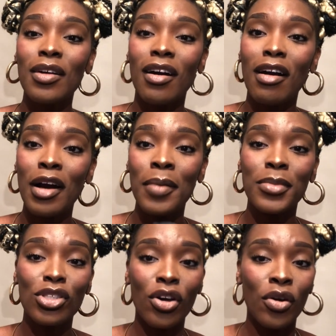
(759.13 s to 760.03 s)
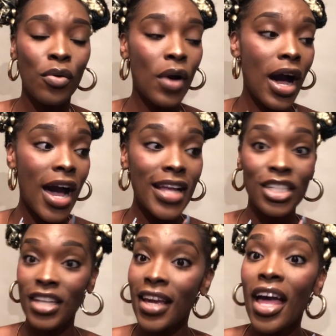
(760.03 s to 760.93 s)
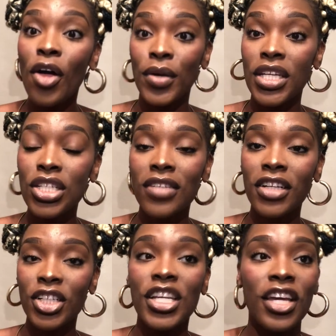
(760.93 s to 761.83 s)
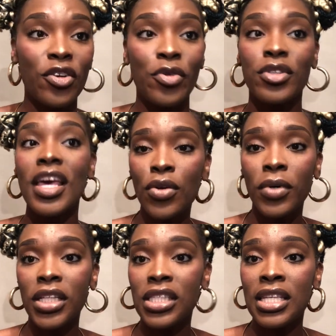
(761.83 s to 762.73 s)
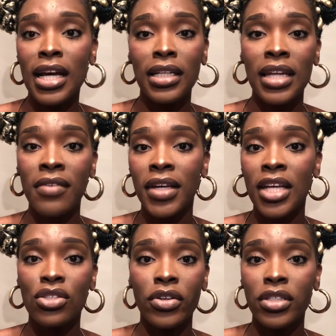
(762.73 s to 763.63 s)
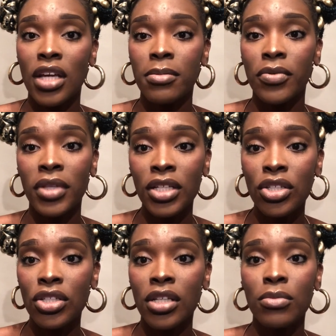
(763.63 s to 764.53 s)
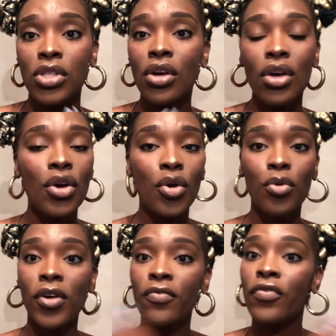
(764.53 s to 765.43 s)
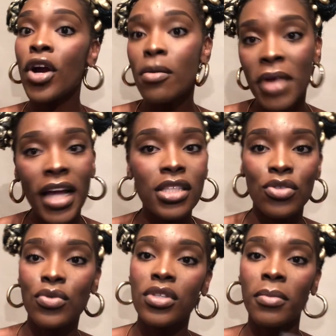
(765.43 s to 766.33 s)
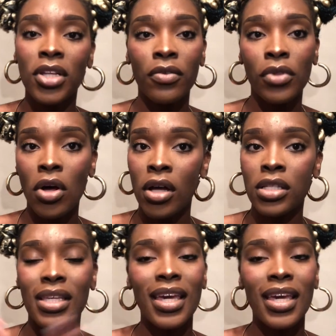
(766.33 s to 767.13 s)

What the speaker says: So check out each of their channels. If you wanna see how to navigate certain types of relationships, refer back to some of their vlogs.